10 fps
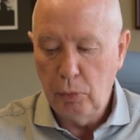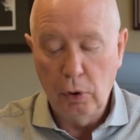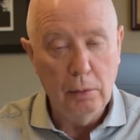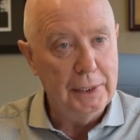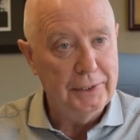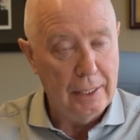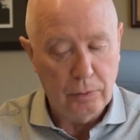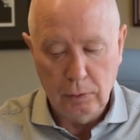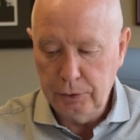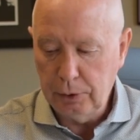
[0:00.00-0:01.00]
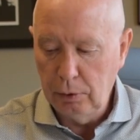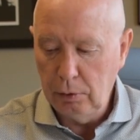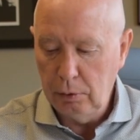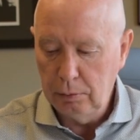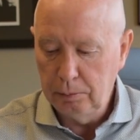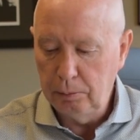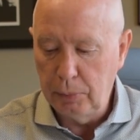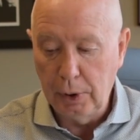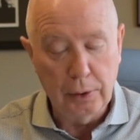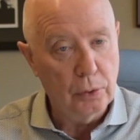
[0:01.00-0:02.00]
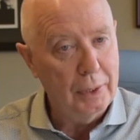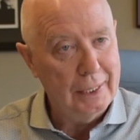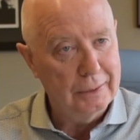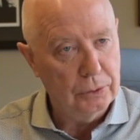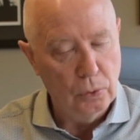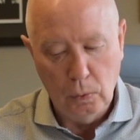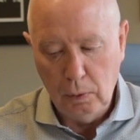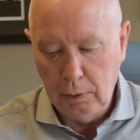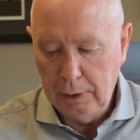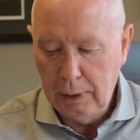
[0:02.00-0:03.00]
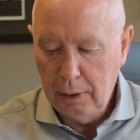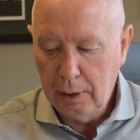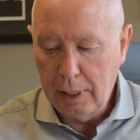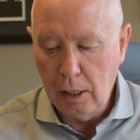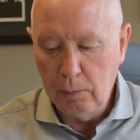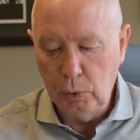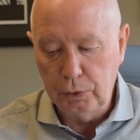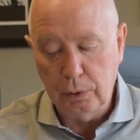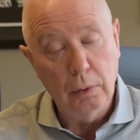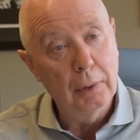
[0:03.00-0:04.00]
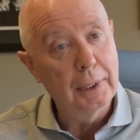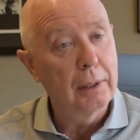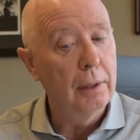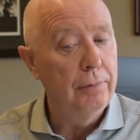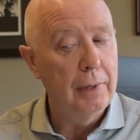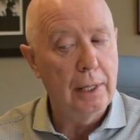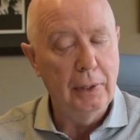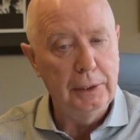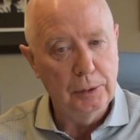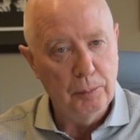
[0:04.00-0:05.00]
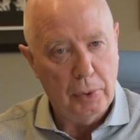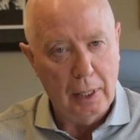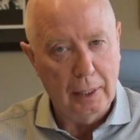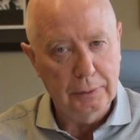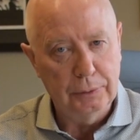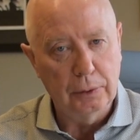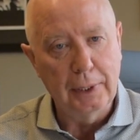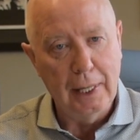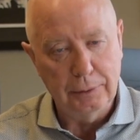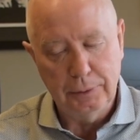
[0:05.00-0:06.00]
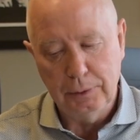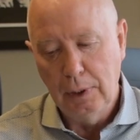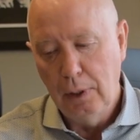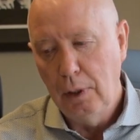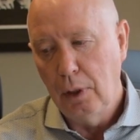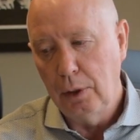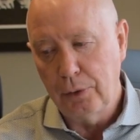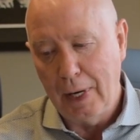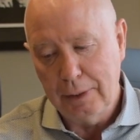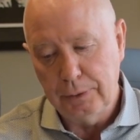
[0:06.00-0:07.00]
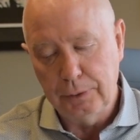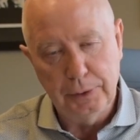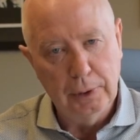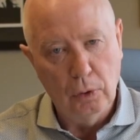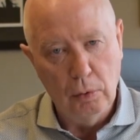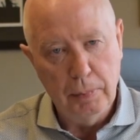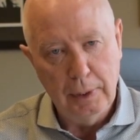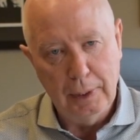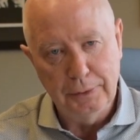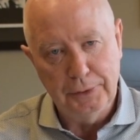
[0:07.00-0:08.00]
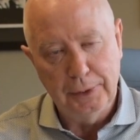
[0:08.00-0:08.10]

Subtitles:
Burnaby Central School, Burn Creek School, Caribou School, and Confederation Park. So yes, our tracks are still open, and